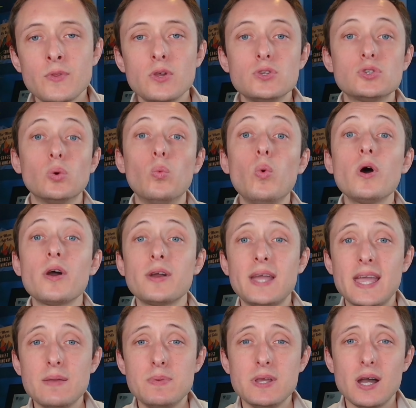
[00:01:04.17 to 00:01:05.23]
what are
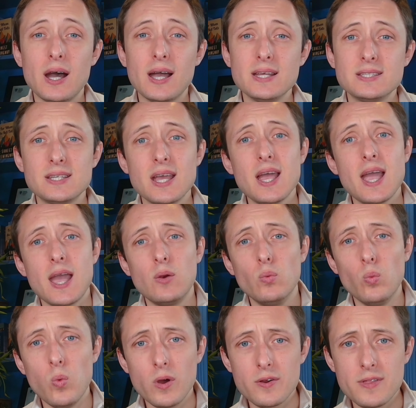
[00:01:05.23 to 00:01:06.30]
KPIs and
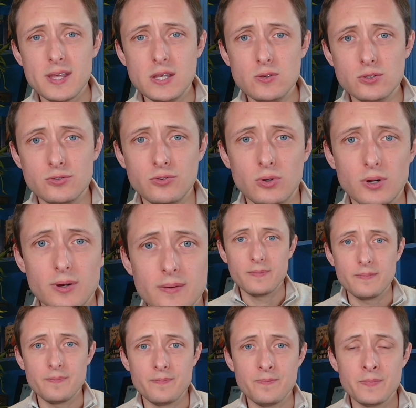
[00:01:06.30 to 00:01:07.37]
what are they used for?
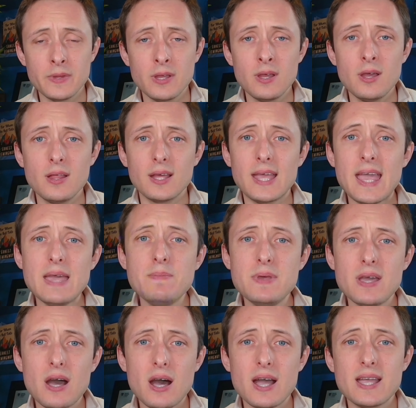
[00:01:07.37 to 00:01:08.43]

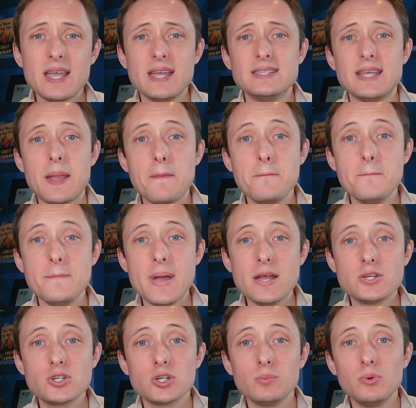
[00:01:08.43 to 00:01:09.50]
KPI is a
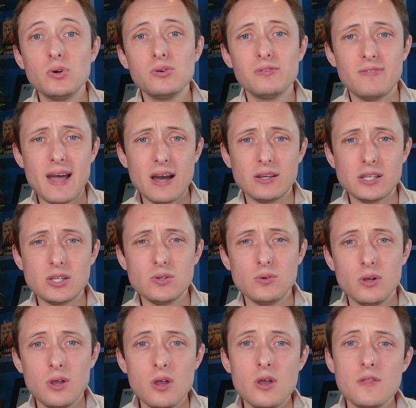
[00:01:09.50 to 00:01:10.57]
measurable value
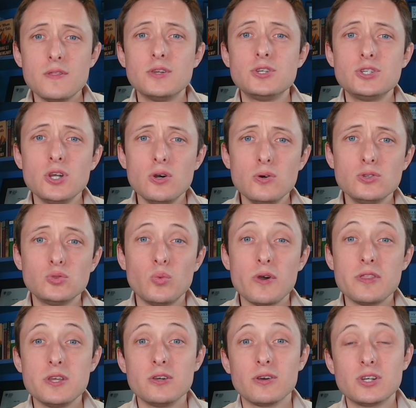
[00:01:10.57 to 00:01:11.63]
that shows whether
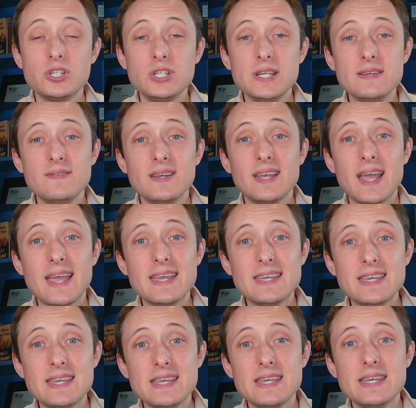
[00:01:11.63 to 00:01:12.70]
you're achieving a
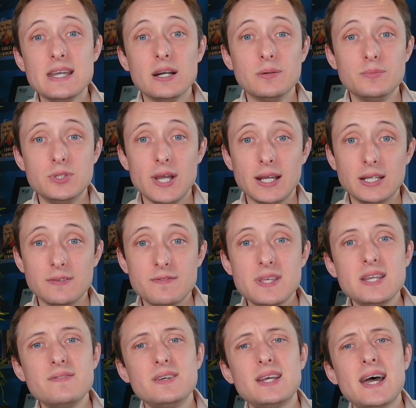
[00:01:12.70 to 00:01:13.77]
key objective. Think of
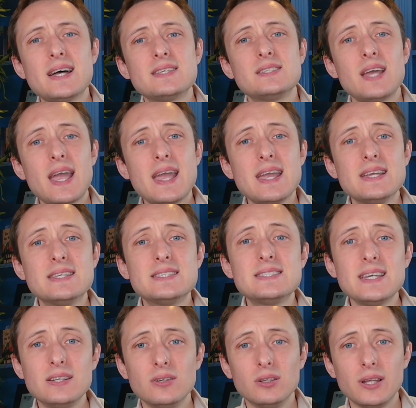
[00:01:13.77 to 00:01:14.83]
it as a
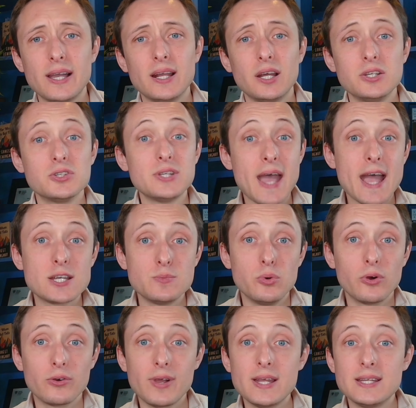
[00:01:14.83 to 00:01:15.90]
signal light on your dashboard,
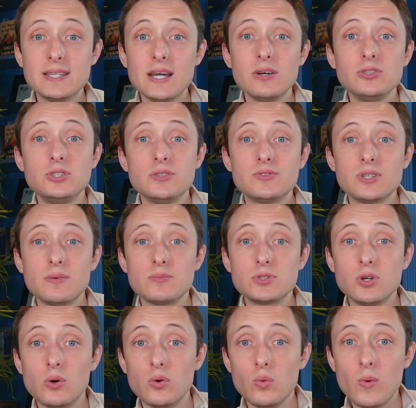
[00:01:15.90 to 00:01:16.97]
right? It tells you if something's
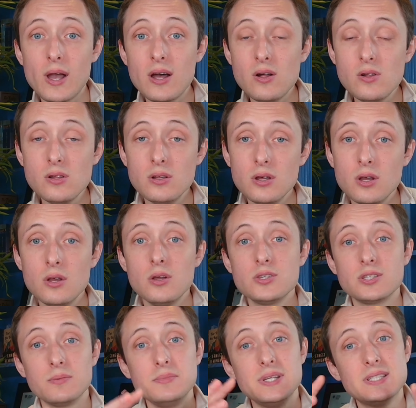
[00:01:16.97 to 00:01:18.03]
going well,
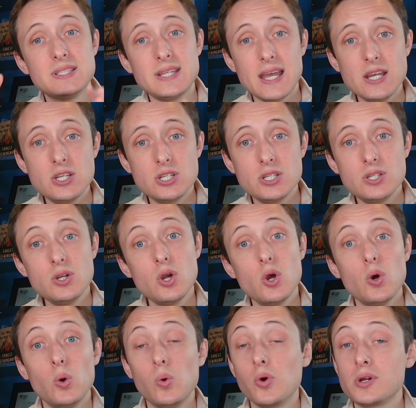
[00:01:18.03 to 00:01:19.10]
something needs attention,
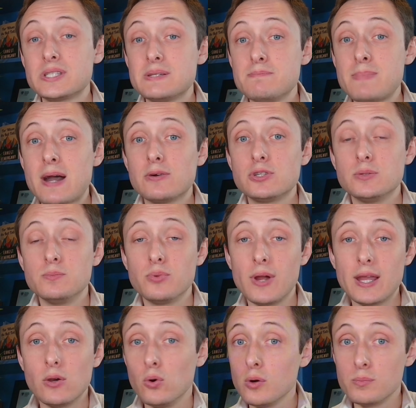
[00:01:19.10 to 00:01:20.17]
or it's about to break
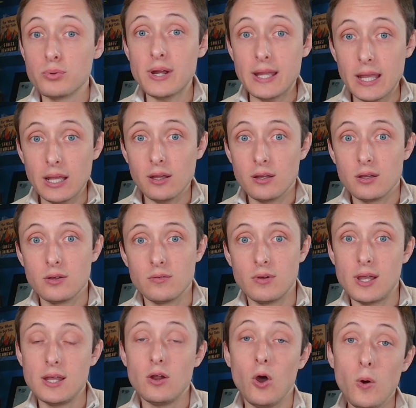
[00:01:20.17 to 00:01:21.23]
or breaking,
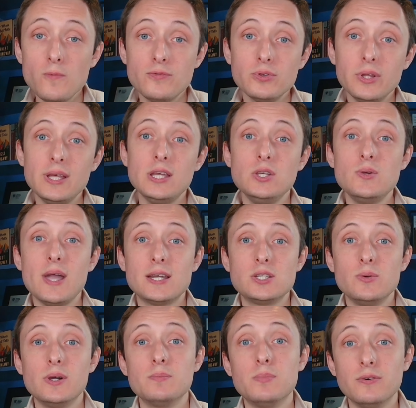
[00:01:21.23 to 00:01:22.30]
right? Hopefully you get to
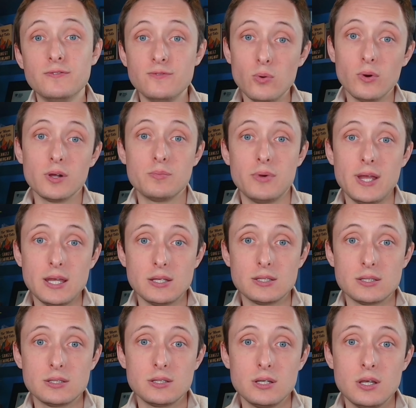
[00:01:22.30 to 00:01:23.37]
it before it breaks.
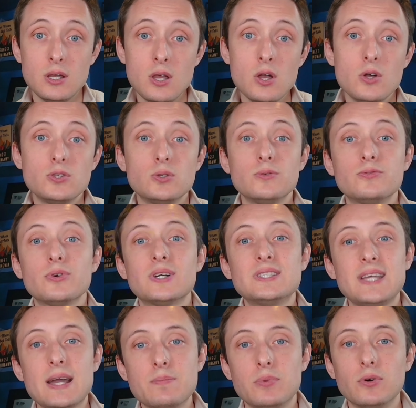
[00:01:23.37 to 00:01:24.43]
So for
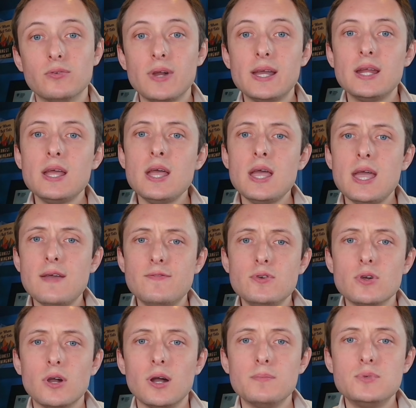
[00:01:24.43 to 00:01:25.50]
example, right, if your
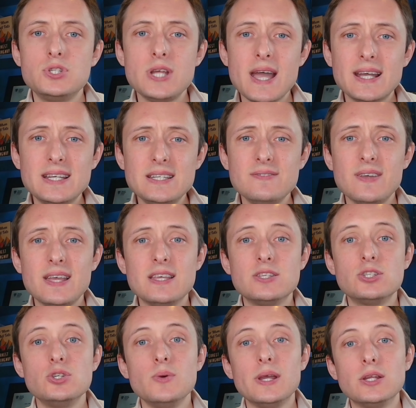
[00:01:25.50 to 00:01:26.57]
objective is to
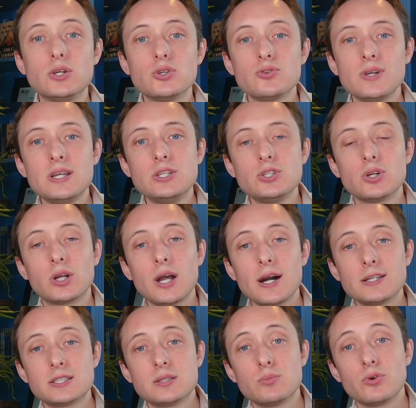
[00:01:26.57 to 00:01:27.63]
increase your
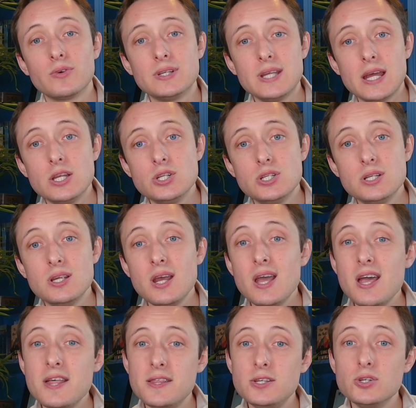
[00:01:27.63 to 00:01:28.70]
customer retention,
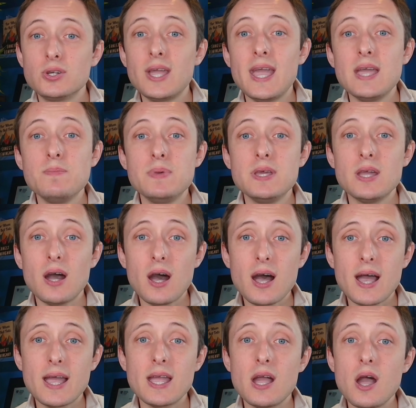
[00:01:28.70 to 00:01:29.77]
then your
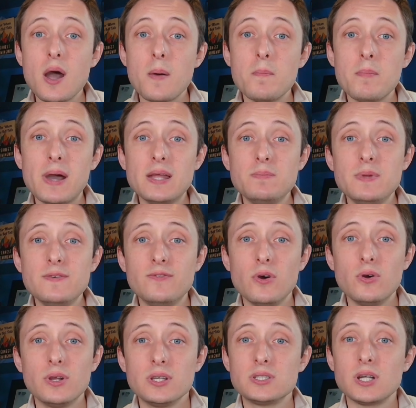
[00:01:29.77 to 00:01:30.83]
KPI might be
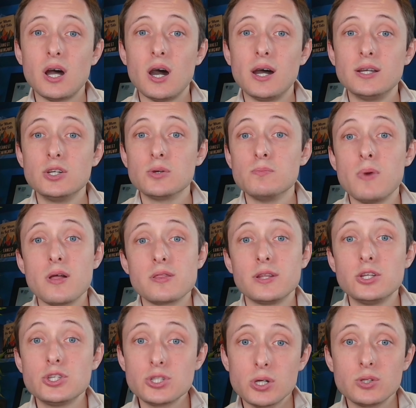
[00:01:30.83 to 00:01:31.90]
focused on your monthly
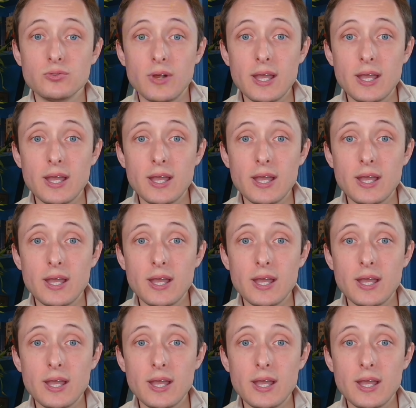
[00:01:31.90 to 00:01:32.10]
churn rate,